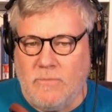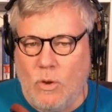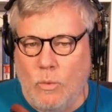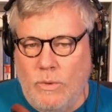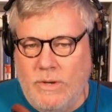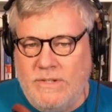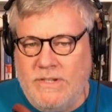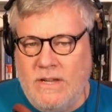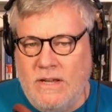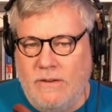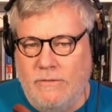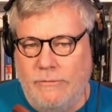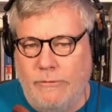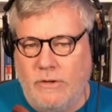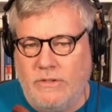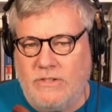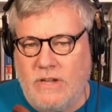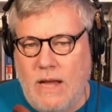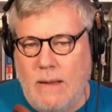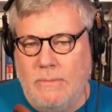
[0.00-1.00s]
We did for
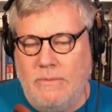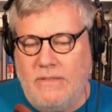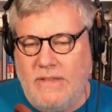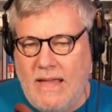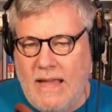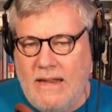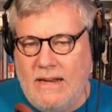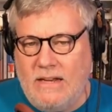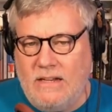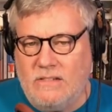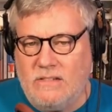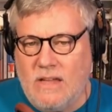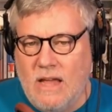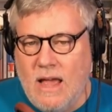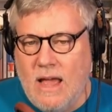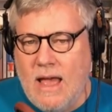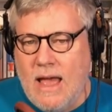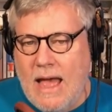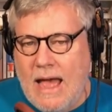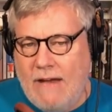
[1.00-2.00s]
a time in the 80s
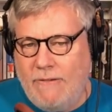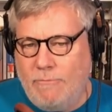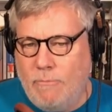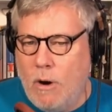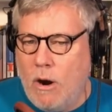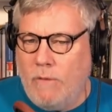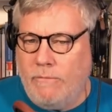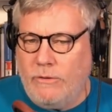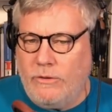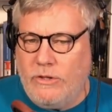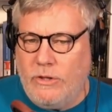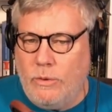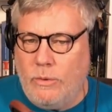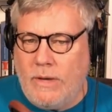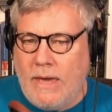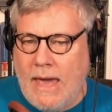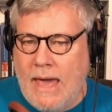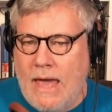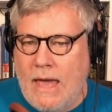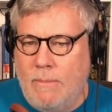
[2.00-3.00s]
have Marvel
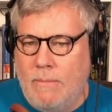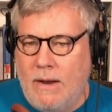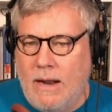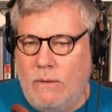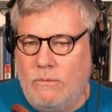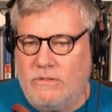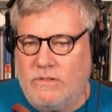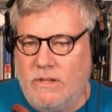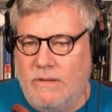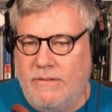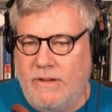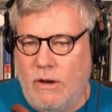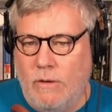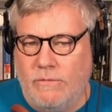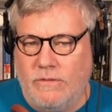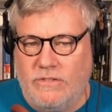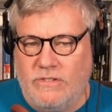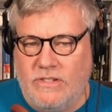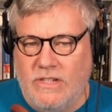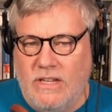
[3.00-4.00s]
UK, but I was living
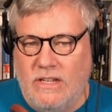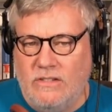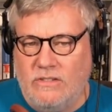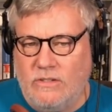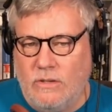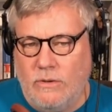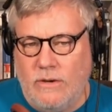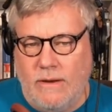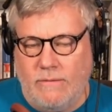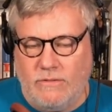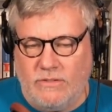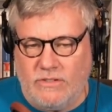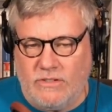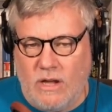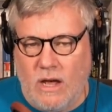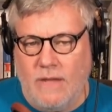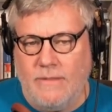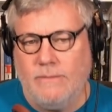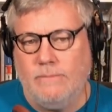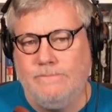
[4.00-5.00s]
overseas so never
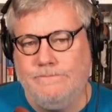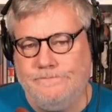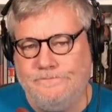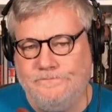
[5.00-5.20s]
saw them.